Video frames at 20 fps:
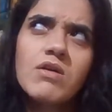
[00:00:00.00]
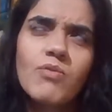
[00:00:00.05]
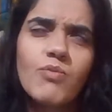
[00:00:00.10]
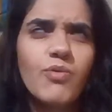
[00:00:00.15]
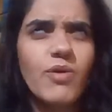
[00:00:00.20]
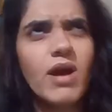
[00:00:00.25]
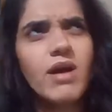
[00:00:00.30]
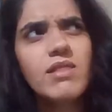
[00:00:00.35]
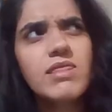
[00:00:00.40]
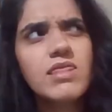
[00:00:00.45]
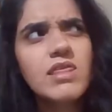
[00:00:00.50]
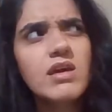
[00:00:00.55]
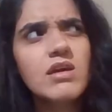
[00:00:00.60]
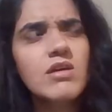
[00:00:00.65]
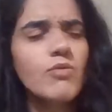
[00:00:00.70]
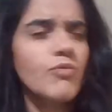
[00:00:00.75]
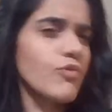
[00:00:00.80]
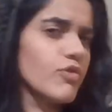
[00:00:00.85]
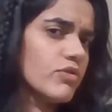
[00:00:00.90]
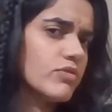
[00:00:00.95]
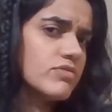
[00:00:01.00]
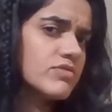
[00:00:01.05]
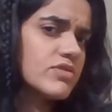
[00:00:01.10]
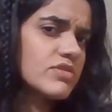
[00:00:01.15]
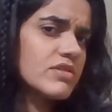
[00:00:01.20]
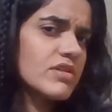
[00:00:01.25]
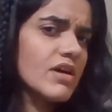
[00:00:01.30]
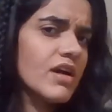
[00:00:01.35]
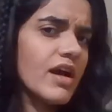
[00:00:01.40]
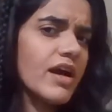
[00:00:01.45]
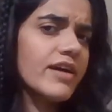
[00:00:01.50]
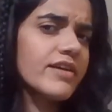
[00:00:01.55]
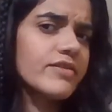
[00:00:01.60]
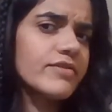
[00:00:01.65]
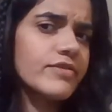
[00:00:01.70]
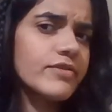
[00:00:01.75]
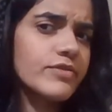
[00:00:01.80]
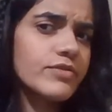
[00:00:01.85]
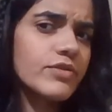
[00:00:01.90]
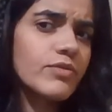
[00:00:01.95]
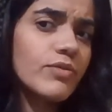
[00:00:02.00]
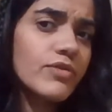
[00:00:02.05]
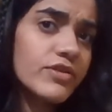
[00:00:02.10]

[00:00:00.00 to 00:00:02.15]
Rough? Rude? I don't know the